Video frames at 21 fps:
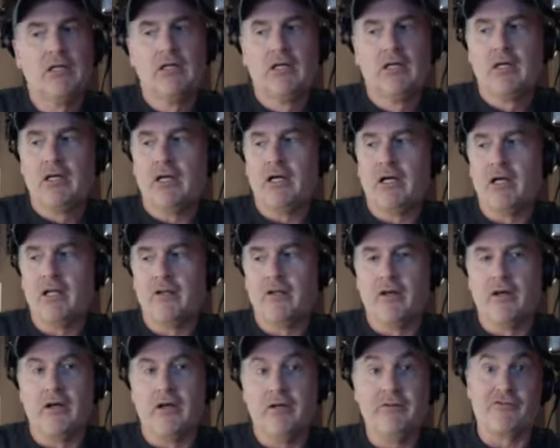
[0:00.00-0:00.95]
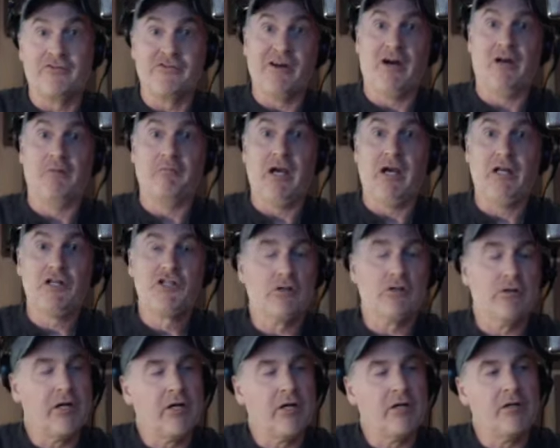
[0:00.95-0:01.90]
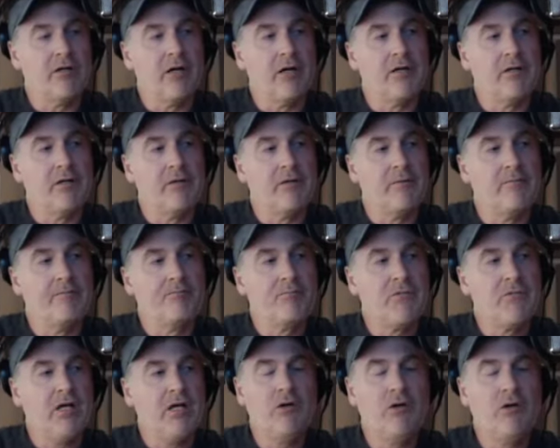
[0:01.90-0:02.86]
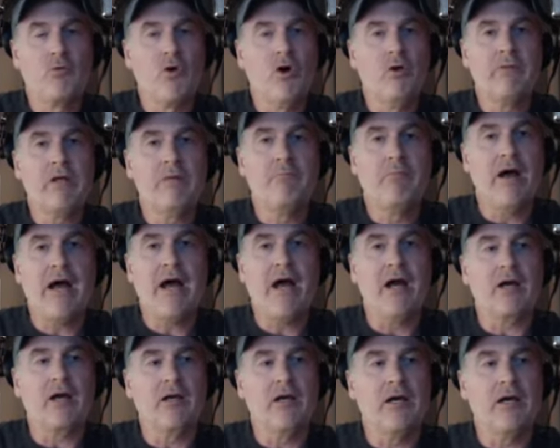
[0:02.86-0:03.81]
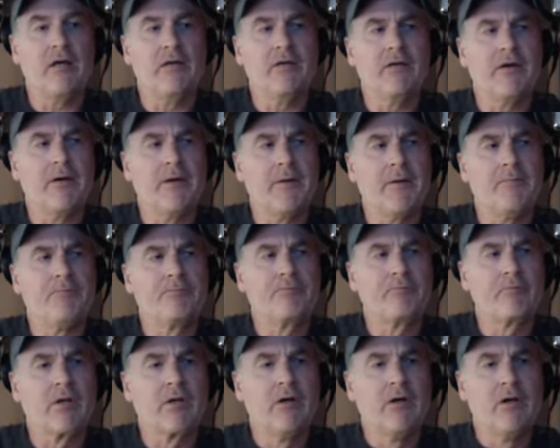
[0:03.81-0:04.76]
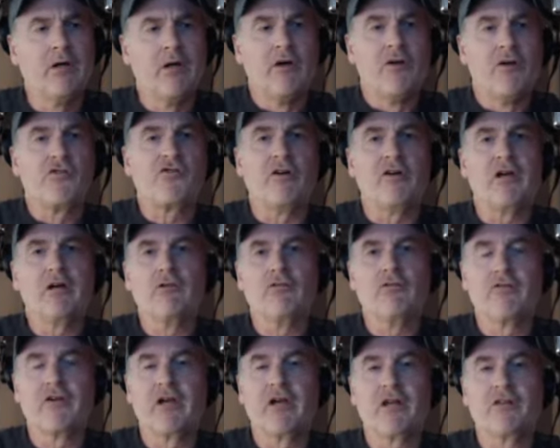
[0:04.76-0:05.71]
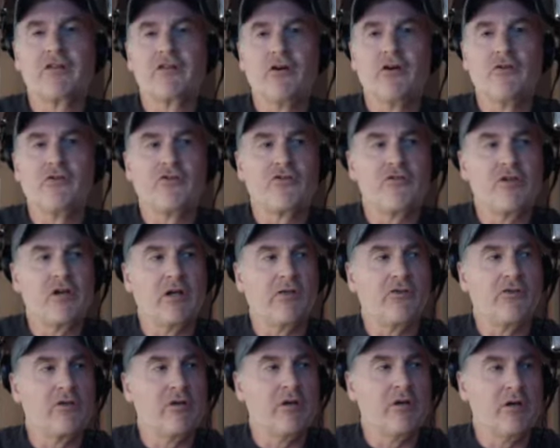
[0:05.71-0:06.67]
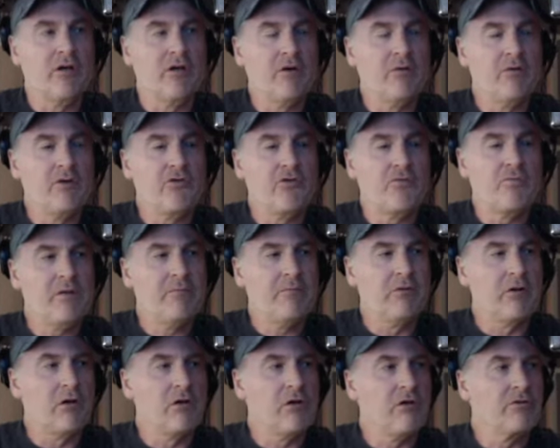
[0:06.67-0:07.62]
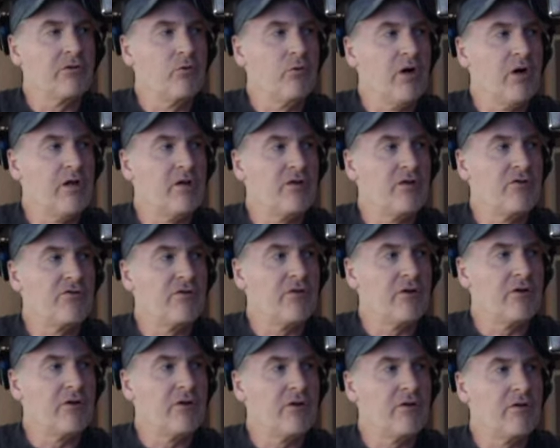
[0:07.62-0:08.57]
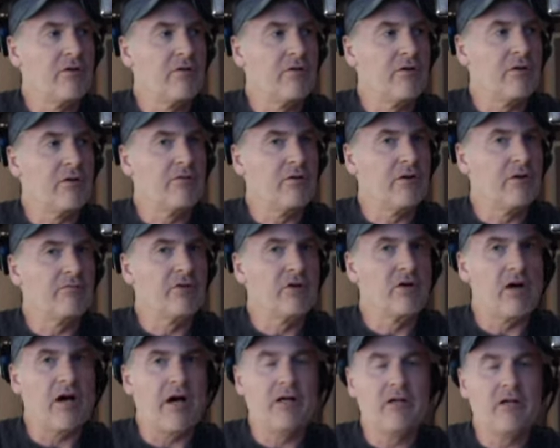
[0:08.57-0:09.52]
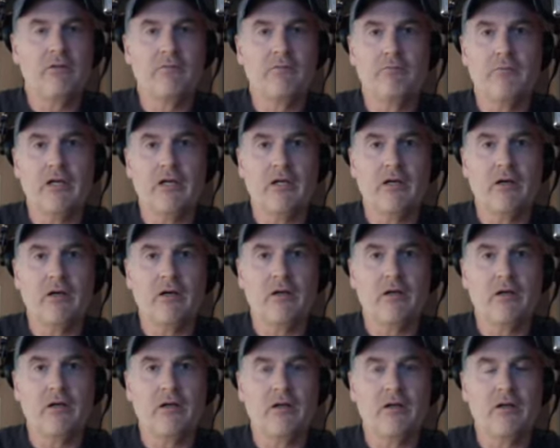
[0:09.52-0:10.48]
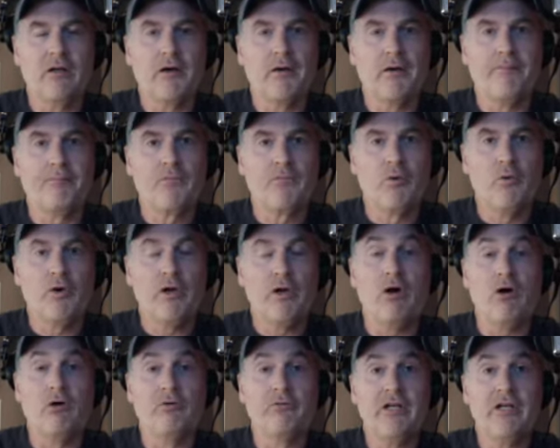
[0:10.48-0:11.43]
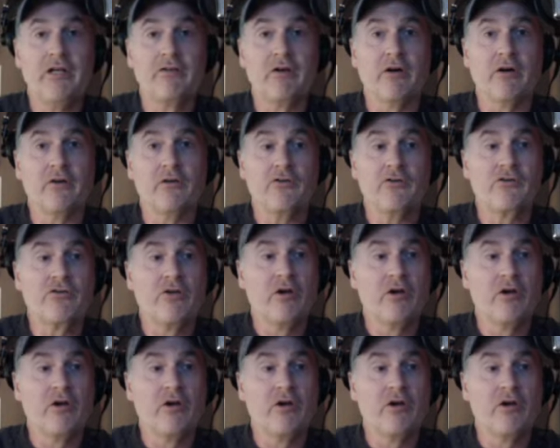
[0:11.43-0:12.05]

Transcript: and he's John Major, and he wrote me back, and so I never forget those things, and these people along the way that have guided me, and we all need those